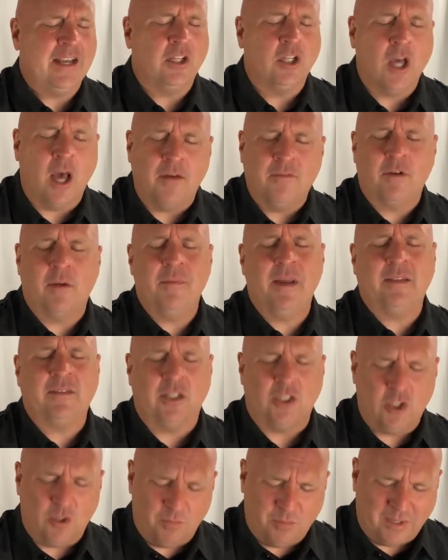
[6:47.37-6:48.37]
government,
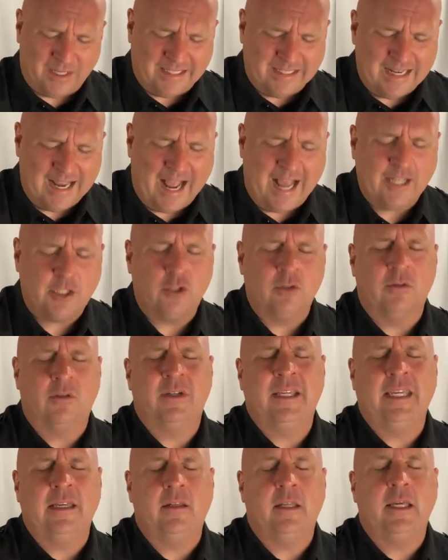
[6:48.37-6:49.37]
that you'd bring natural
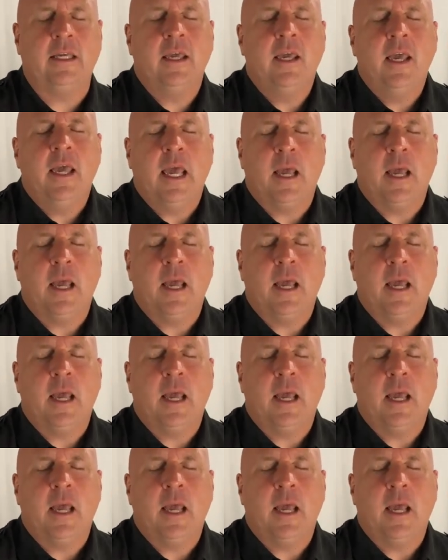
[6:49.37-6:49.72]
healing.